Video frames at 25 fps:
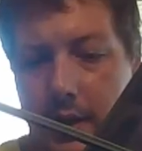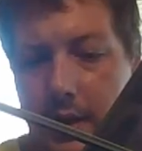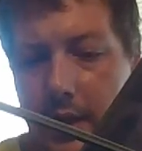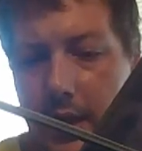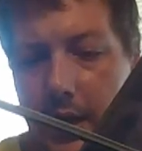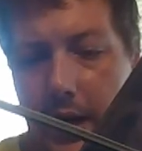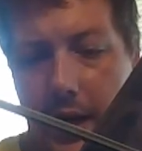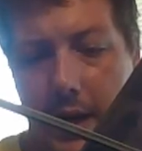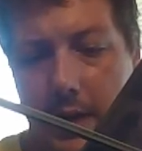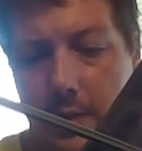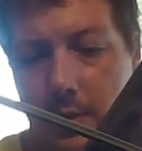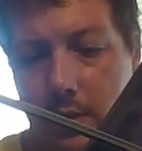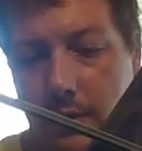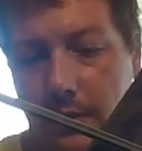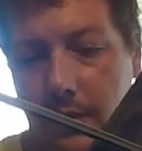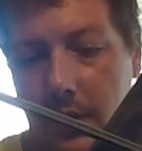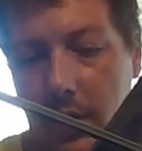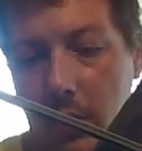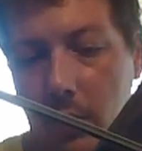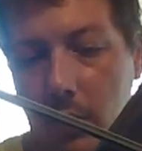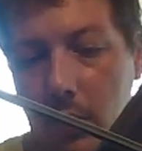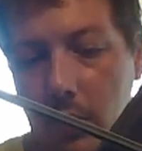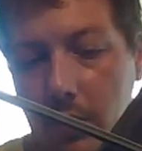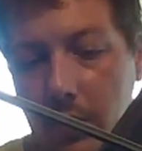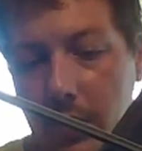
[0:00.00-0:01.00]
He asked me if I
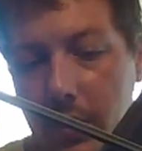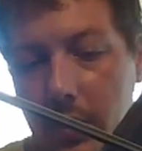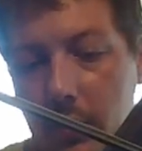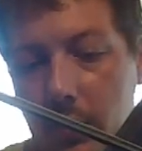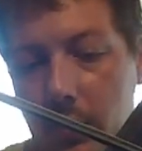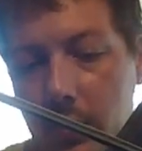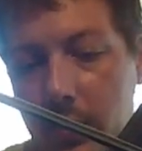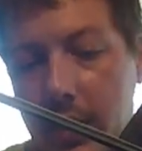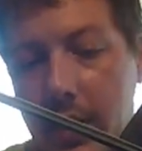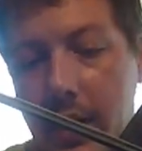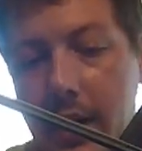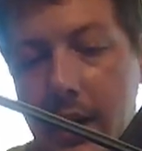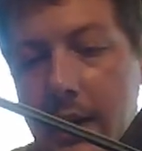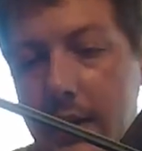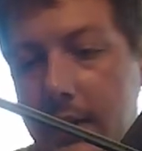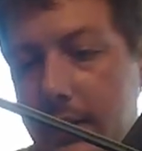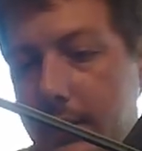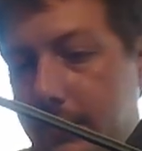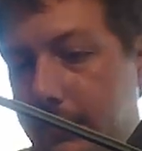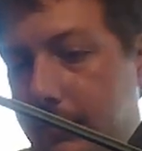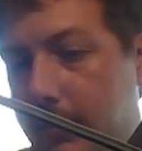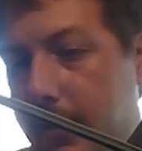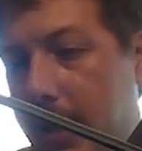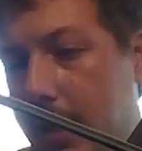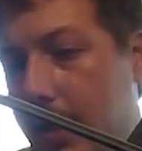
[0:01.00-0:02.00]
wanted it one day, and I said,
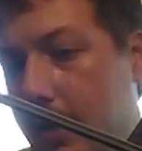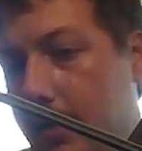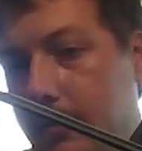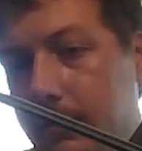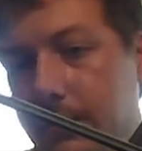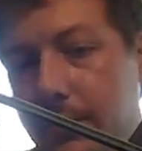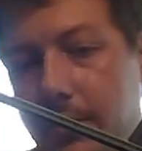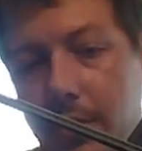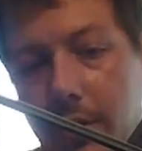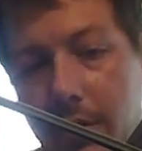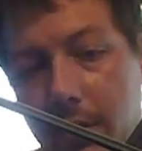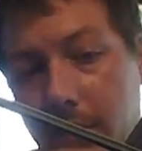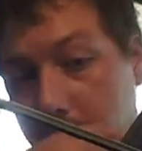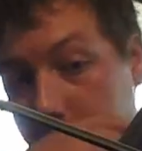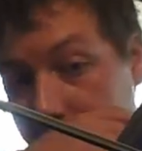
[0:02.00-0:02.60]
yeah, sure.